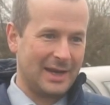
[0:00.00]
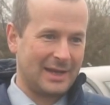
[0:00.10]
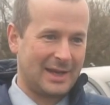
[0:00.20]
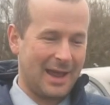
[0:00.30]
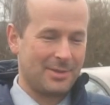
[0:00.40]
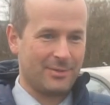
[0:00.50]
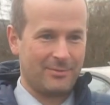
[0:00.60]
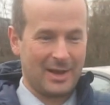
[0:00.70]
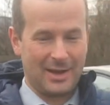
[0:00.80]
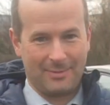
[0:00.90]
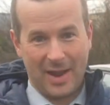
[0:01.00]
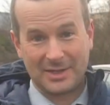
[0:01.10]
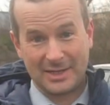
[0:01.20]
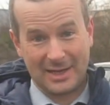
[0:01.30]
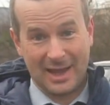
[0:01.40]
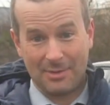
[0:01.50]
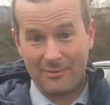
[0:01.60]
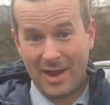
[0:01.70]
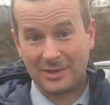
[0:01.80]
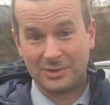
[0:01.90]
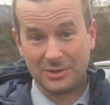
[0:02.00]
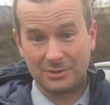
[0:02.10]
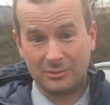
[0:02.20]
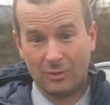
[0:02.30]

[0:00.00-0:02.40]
it basically kept the range